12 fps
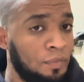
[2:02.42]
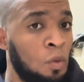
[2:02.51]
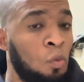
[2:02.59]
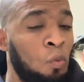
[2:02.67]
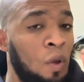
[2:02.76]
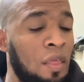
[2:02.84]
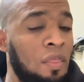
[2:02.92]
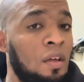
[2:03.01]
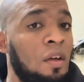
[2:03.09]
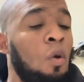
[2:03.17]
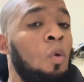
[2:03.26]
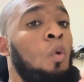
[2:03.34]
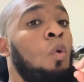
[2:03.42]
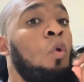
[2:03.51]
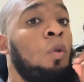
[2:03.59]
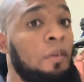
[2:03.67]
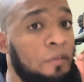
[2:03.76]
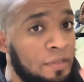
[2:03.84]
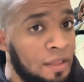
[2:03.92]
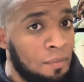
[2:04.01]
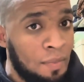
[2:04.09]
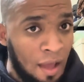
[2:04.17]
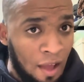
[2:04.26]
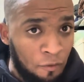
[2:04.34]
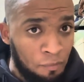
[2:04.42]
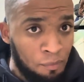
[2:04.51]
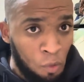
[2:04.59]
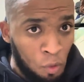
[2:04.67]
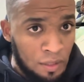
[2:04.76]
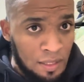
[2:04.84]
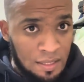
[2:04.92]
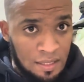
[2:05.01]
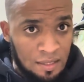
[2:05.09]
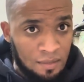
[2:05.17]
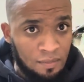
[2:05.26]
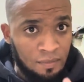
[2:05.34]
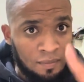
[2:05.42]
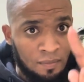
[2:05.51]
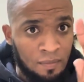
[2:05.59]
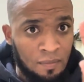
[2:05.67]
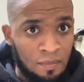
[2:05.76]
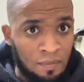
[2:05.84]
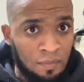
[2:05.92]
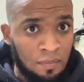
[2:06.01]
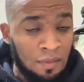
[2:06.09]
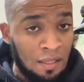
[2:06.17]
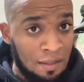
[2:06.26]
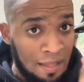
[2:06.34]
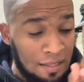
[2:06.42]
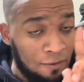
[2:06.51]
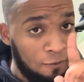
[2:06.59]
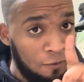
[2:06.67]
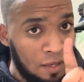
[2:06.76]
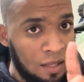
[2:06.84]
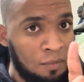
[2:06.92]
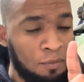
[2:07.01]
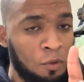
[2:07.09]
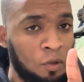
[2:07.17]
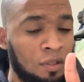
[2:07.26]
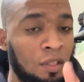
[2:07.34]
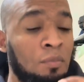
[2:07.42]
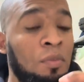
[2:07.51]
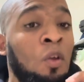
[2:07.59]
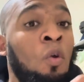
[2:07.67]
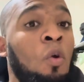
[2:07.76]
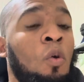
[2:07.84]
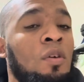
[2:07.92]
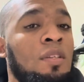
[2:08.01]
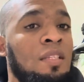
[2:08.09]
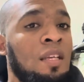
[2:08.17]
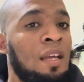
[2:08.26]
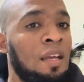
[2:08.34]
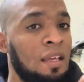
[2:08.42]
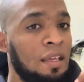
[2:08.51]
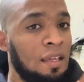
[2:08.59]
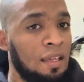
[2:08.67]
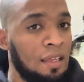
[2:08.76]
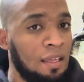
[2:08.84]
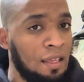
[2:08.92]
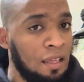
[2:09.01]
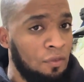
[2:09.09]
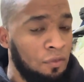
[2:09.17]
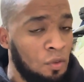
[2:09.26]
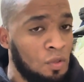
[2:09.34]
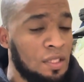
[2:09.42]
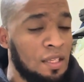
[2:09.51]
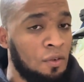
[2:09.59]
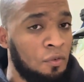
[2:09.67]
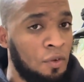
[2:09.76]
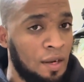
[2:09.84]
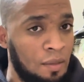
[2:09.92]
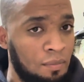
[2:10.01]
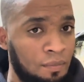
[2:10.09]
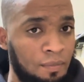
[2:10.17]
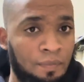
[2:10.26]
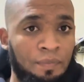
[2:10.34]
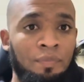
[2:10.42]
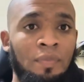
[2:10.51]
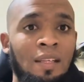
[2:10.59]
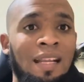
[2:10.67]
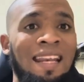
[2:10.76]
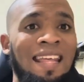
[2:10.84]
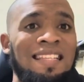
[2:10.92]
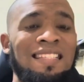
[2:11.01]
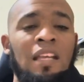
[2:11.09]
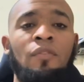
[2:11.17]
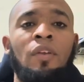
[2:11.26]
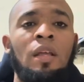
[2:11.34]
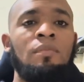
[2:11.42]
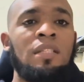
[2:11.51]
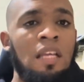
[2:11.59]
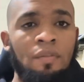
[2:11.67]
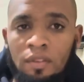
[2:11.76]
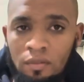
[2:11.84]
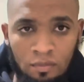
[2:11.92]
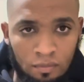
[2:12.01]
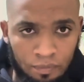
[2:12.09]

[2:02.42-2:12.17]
whether all of them have borders. That's very important, because if you see a frame, let's say frame 7